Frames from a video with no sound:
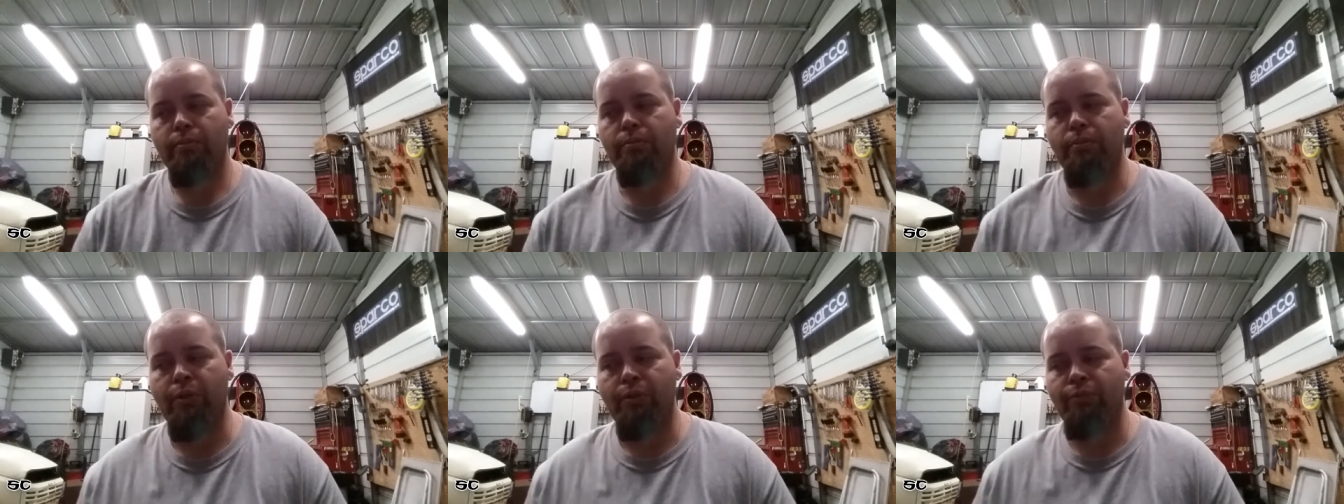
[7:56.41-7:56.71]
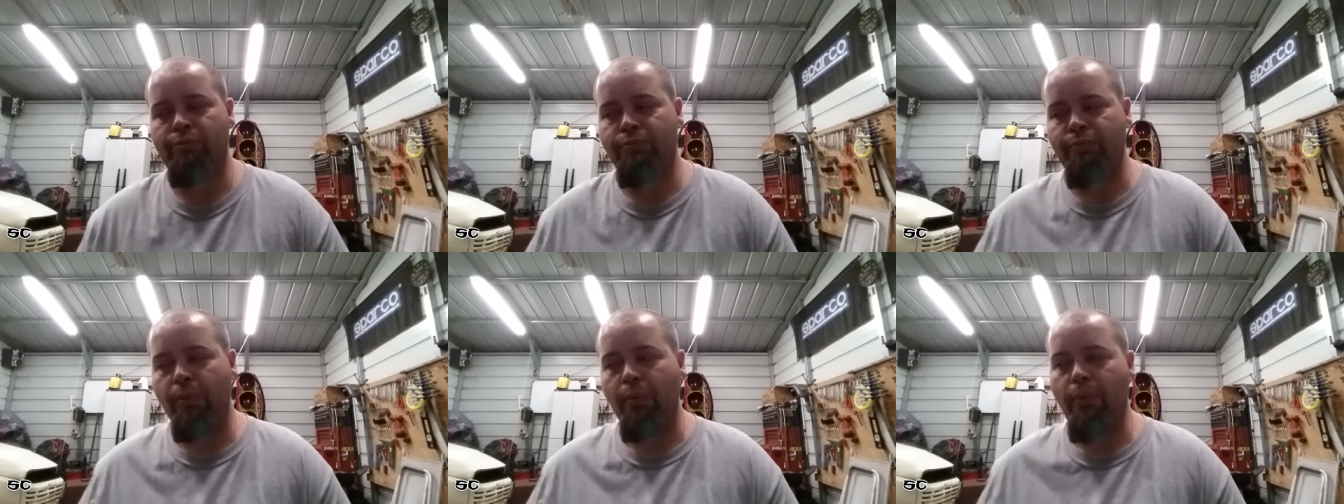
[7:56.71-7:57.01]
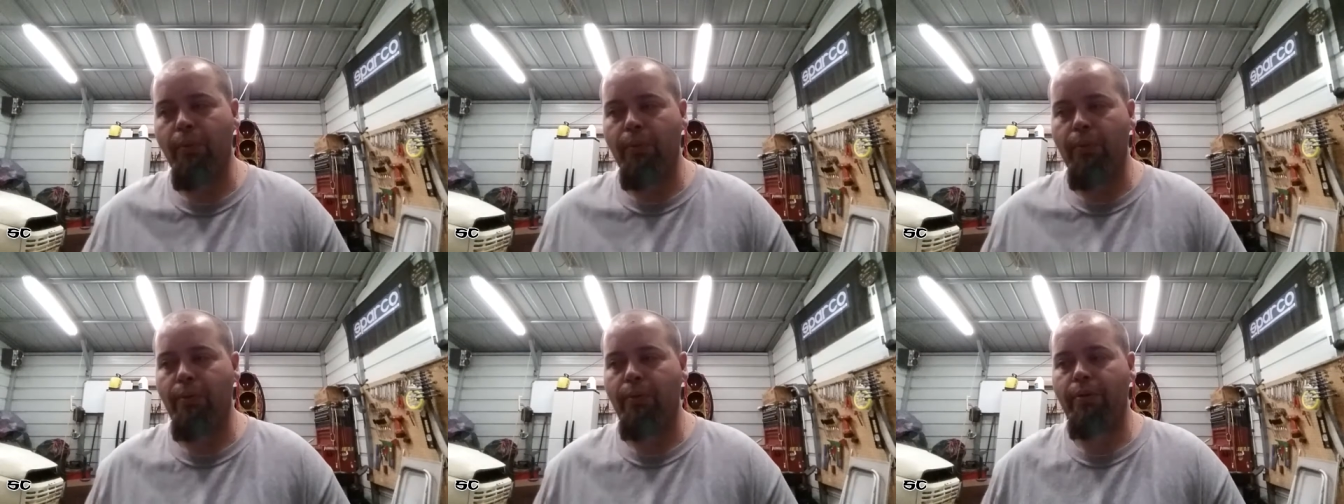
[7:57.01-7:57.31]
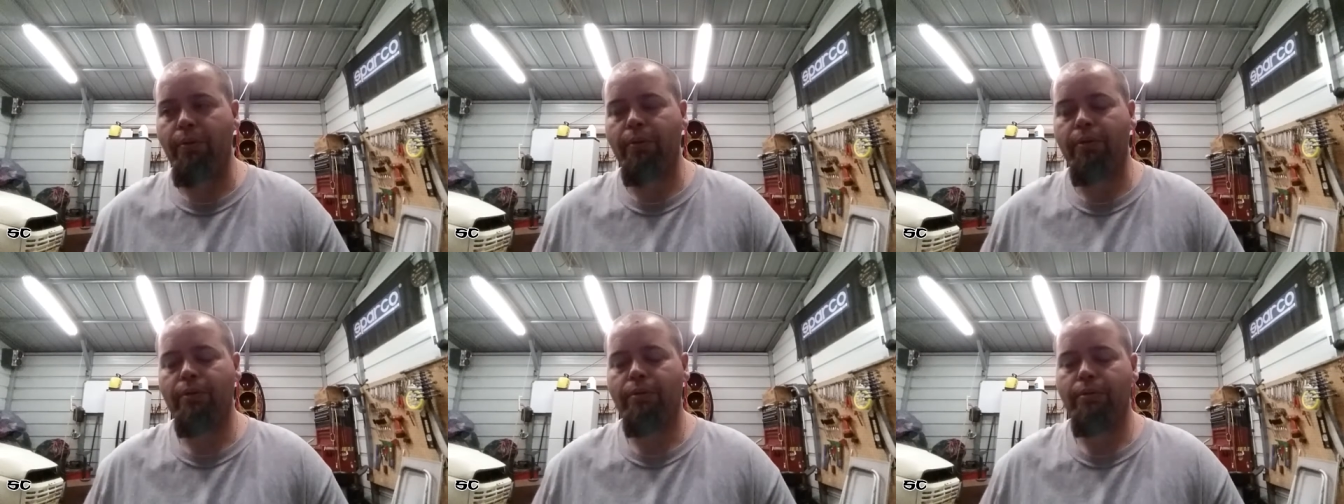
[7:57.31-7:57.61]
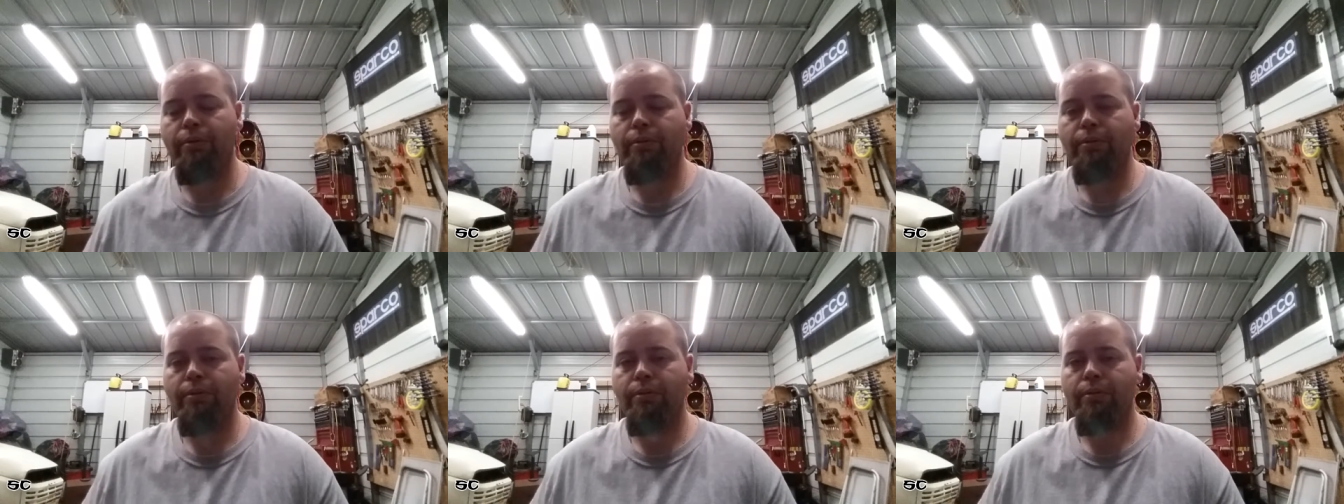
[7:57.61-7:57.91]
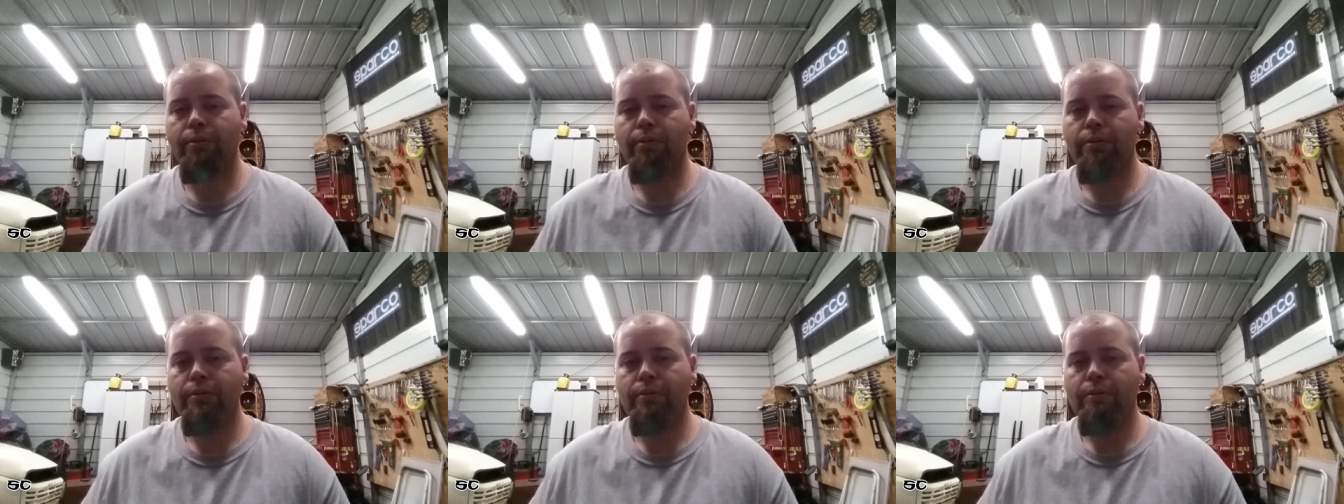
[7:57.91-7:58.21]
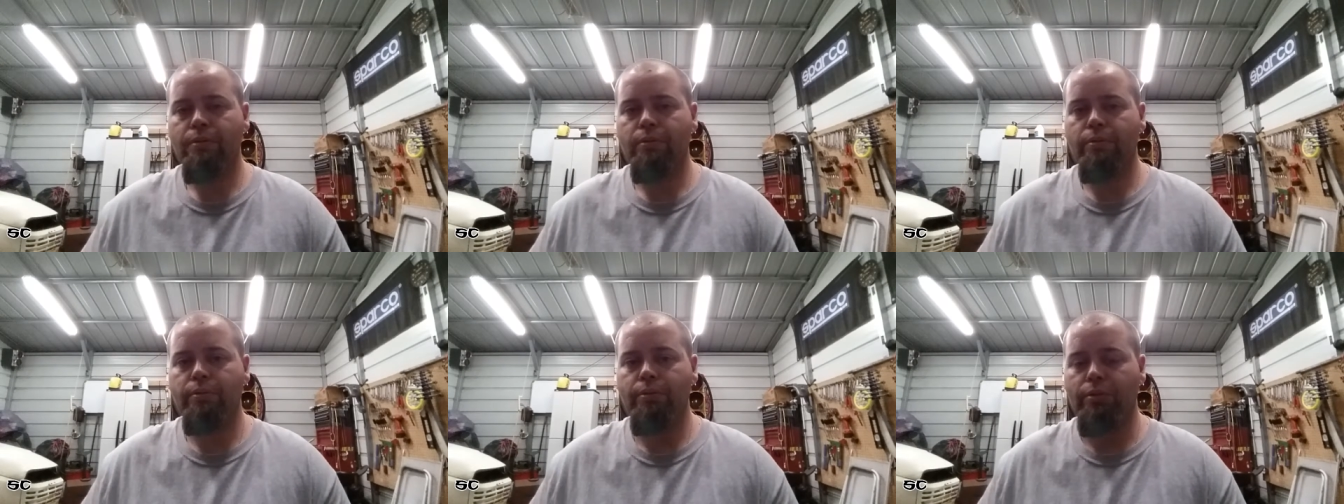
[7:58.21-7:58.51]
before
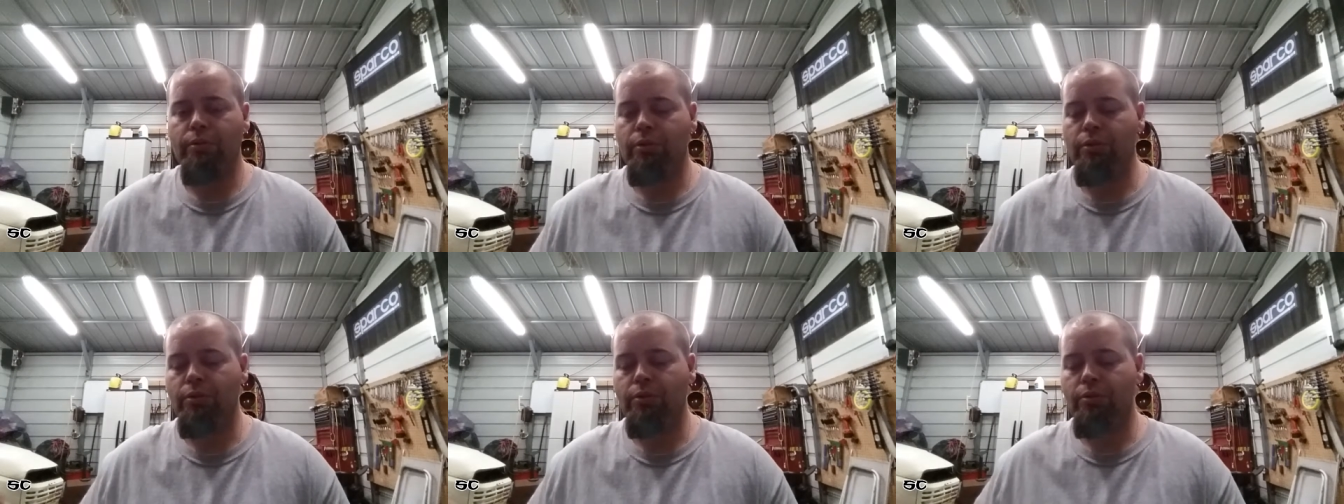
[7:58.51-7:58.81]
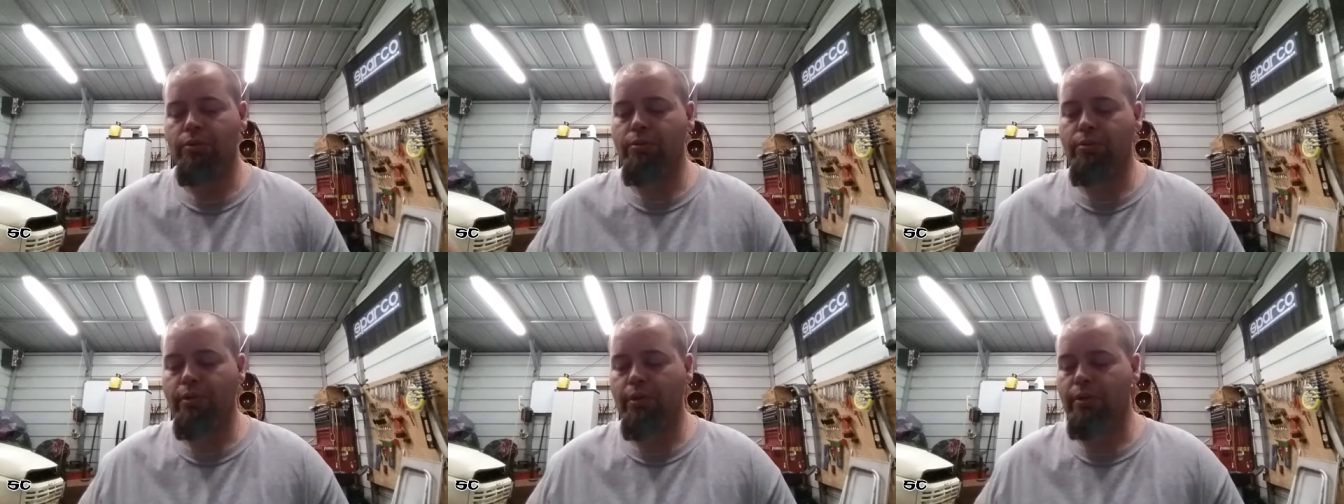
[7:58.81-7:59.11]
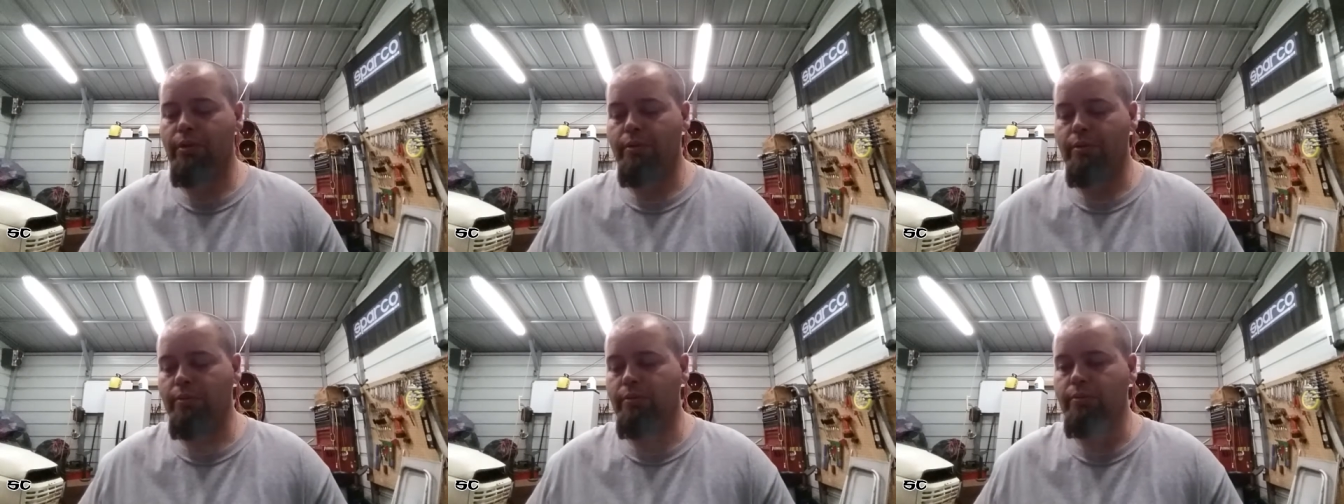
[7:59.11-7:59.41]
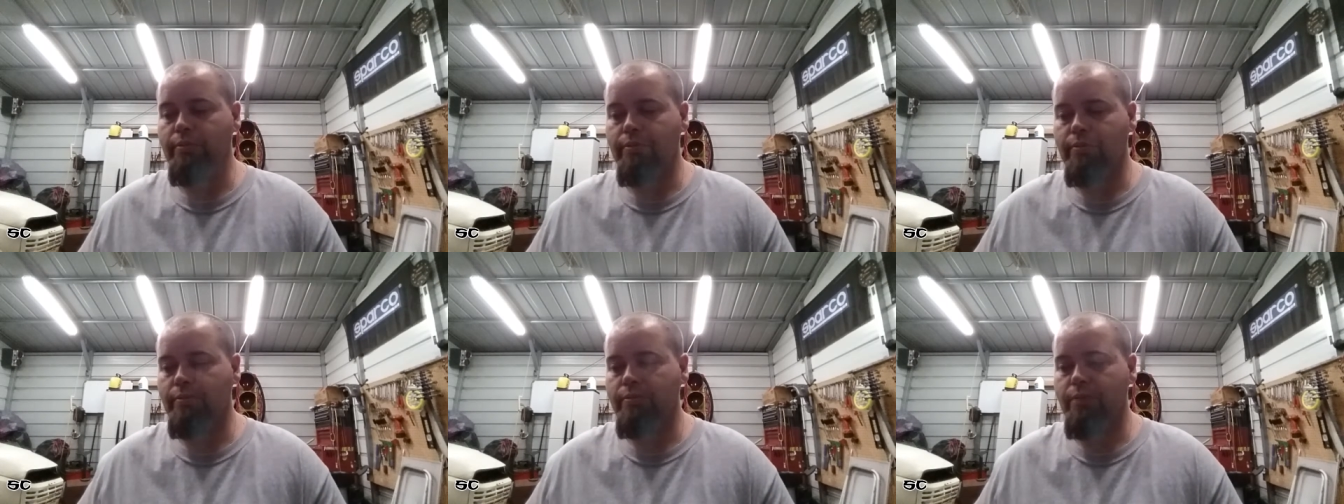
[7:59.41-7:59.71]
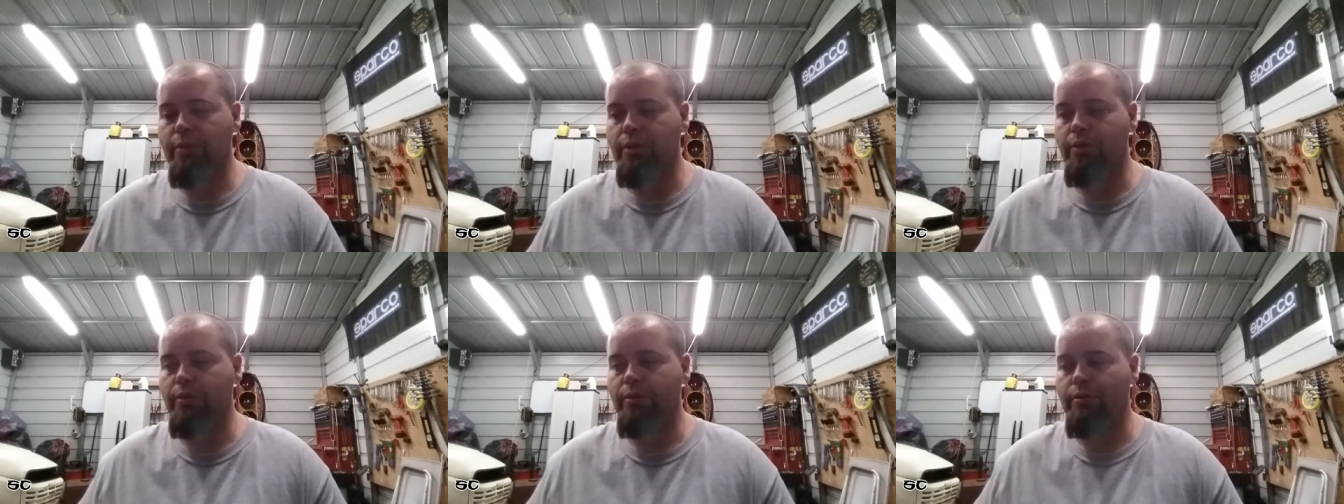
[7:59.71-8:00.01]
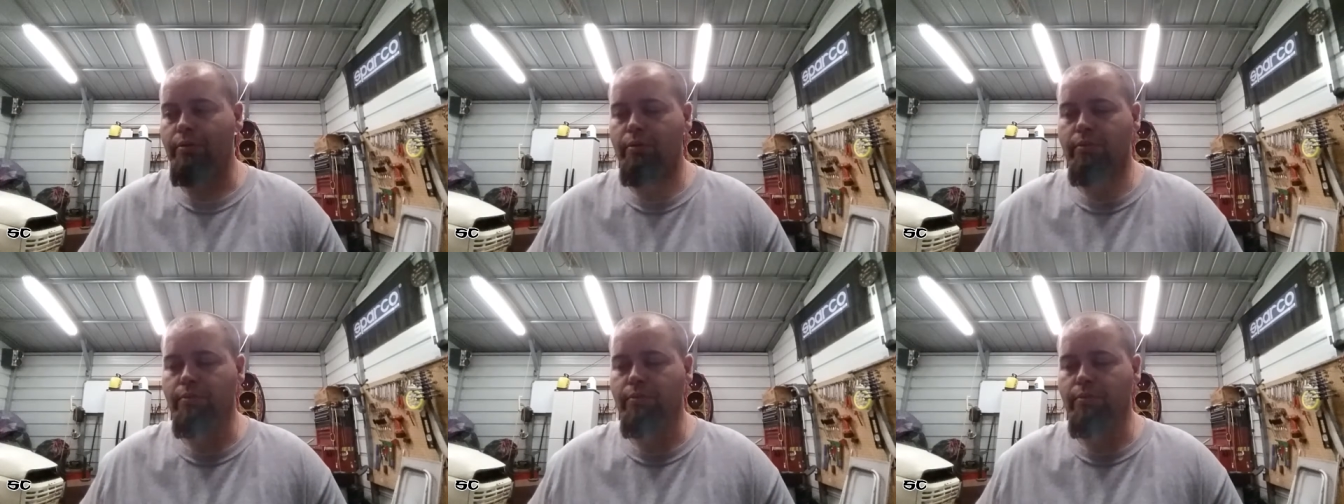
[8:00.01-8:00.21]
you can you know